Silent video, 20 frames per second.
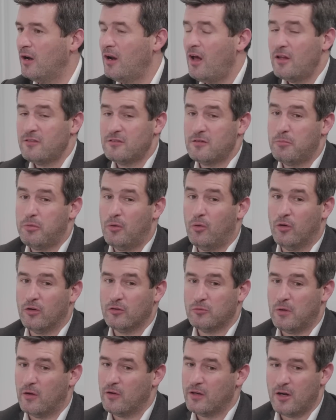And I'd support
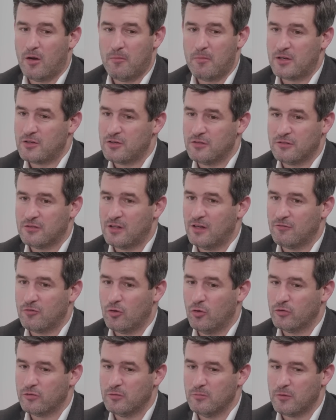as well. You know, I mentioned Steve
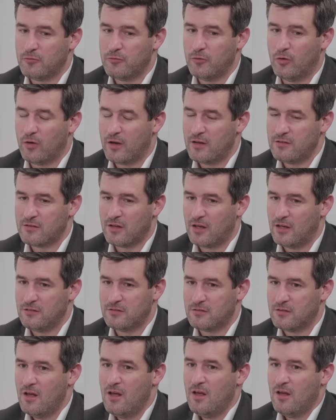Dawson before.
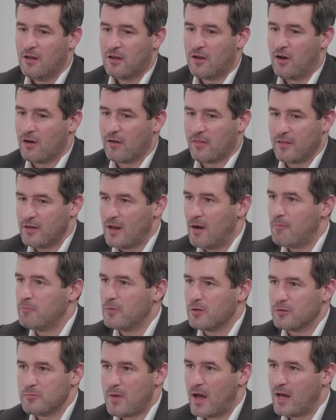He's kind of the
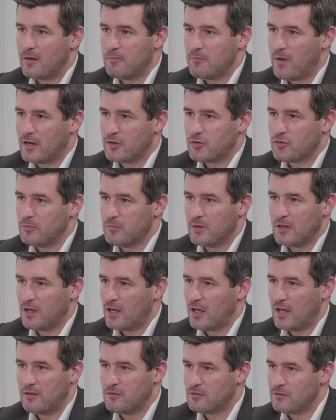numbers man at Matchroom,
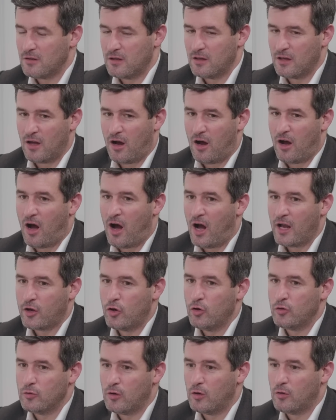and I
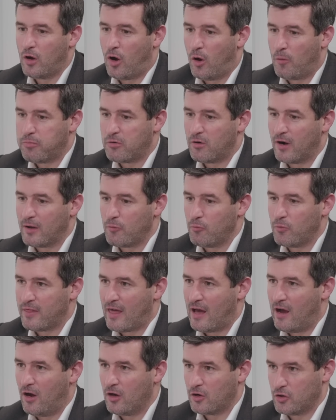couldn't operate
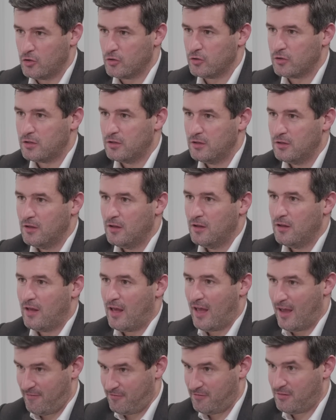without a good
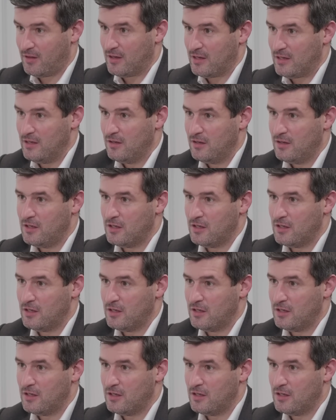FD.